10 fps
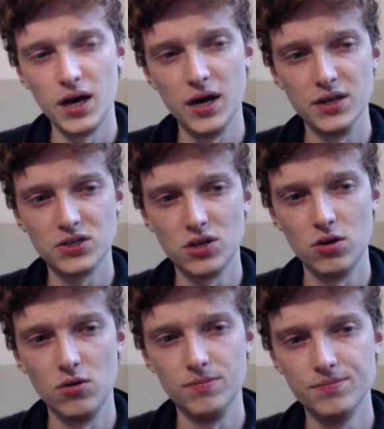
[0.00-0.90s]

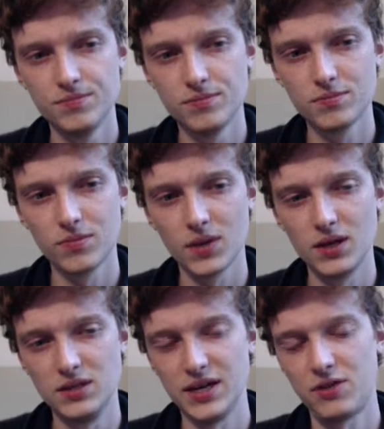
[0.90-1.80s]
So
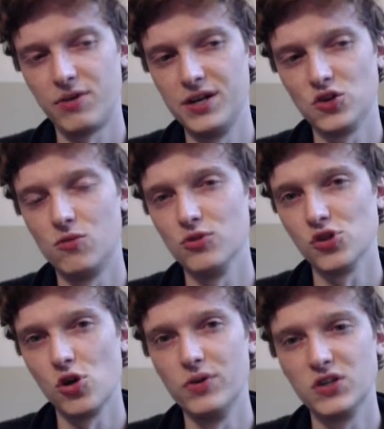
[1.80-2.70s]
Deathray is almost
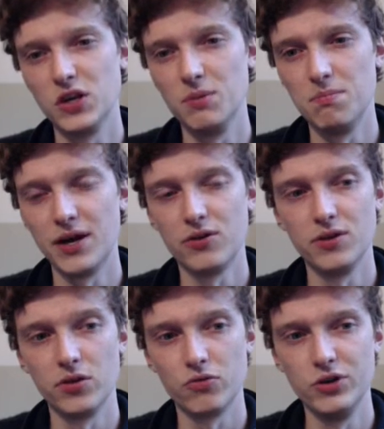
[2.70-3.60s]
always going to be better in
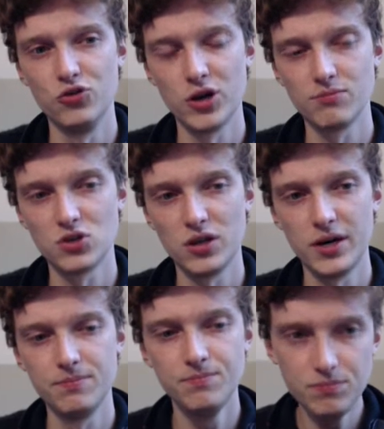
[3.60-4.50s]
the 3-drop
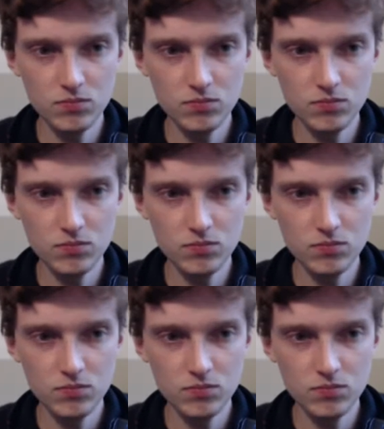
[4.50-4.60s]
slot,